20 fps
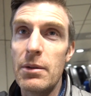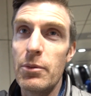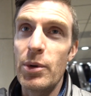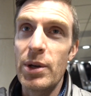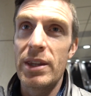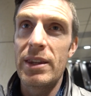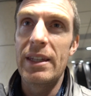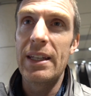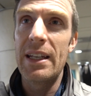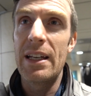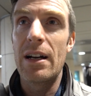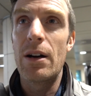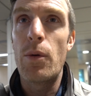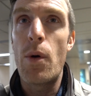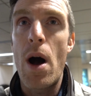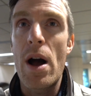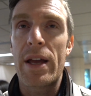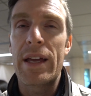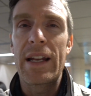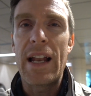with the
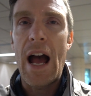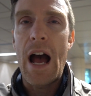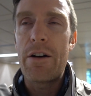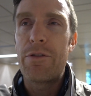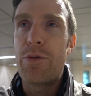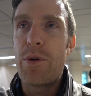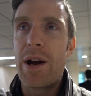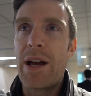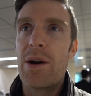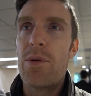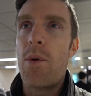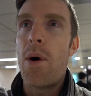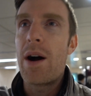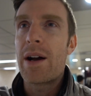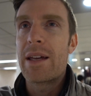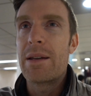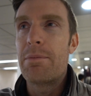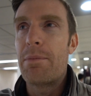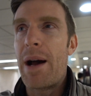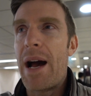walking halfway and
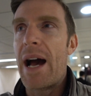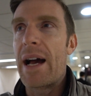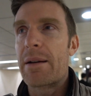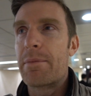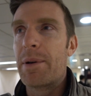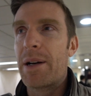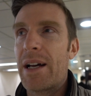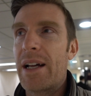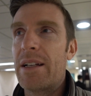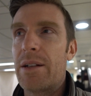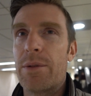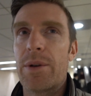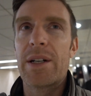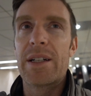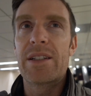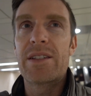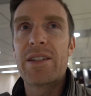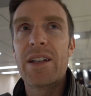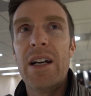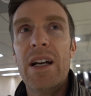walking back. But
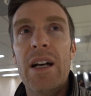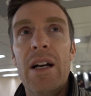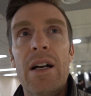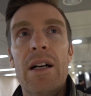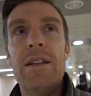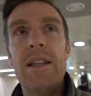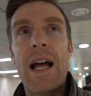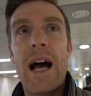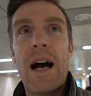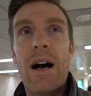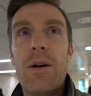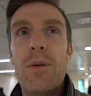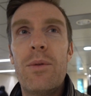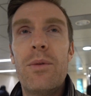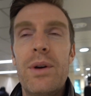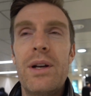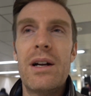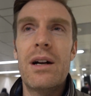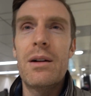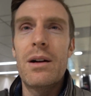anyways, now
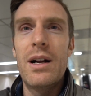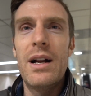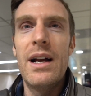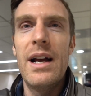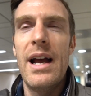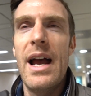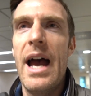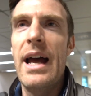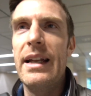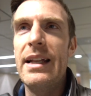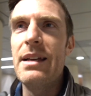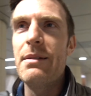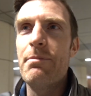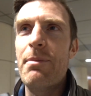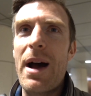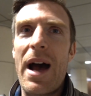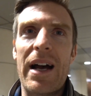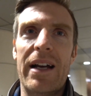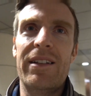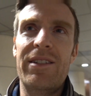we are heading
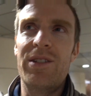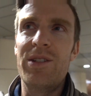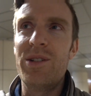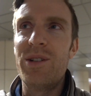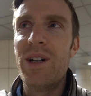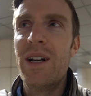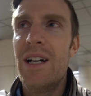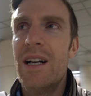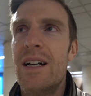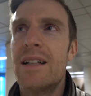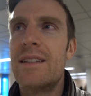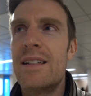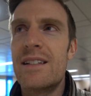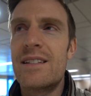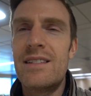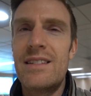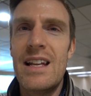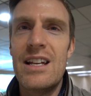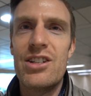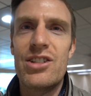back to the
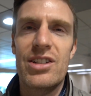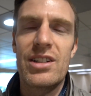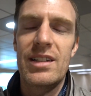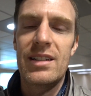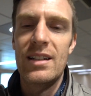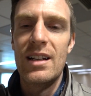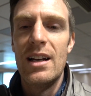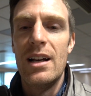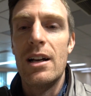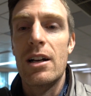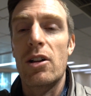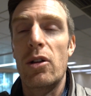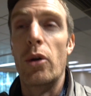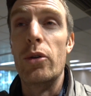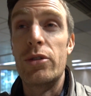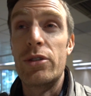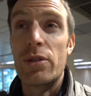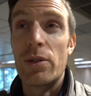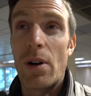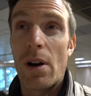station
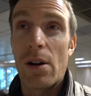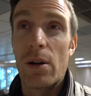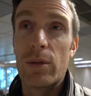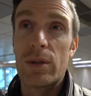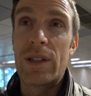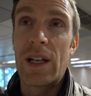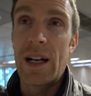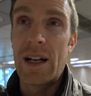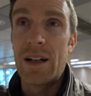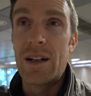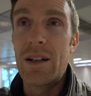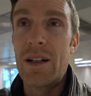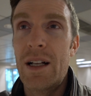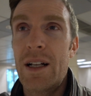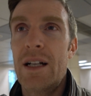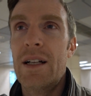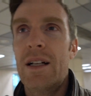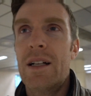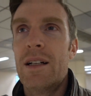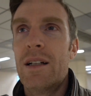close to our hotel,
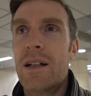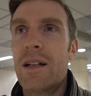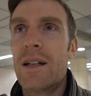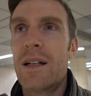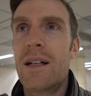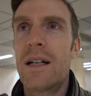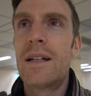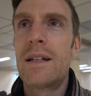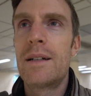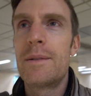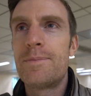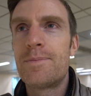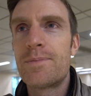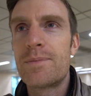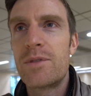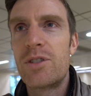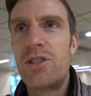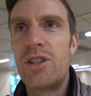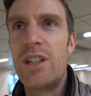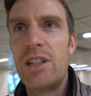
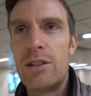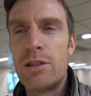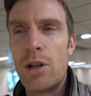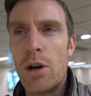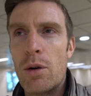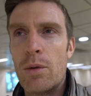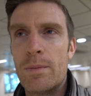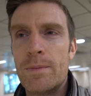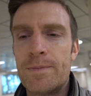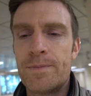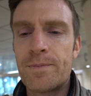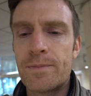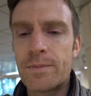Shiodome